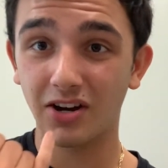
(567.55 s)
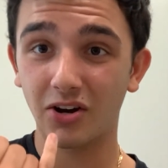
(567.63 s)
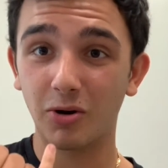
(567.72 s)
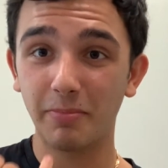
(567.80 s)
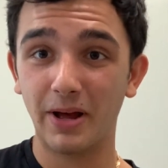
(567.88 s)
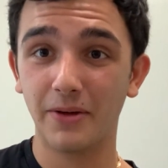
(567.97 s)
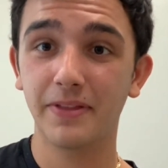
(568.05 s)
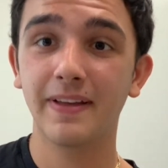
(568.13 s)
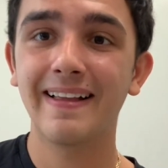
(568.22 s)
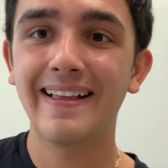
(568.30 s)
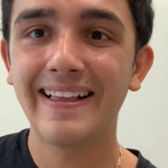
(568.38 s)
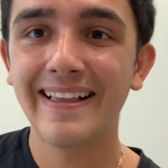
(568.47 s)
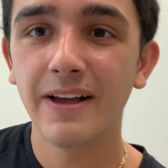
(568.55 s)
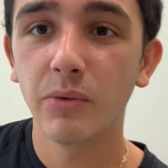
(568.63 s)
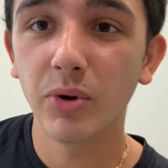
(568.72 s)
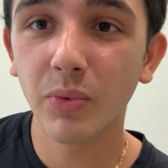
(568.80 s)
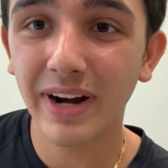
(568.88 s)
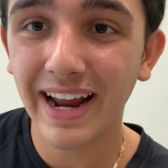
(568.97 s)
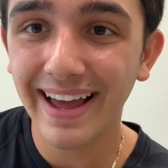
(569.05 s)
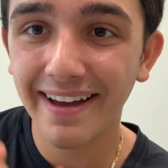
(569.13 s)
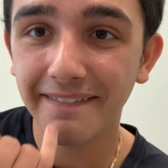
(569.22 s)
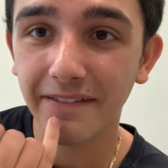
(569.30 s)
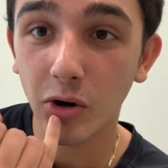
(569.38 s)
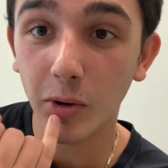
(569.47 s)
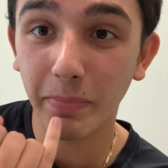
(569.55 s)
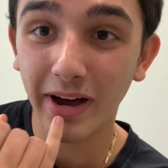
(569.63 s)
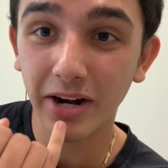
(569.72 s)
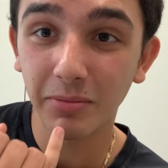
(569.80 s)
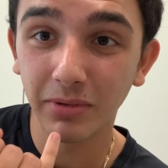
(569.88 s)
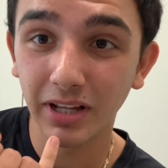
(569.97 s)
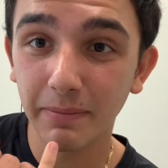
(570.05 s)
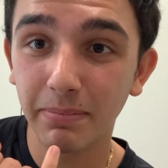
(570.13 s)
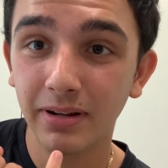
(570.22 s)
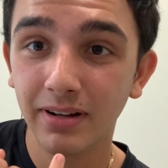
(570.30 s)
on our mouth, we want to have our bottom lip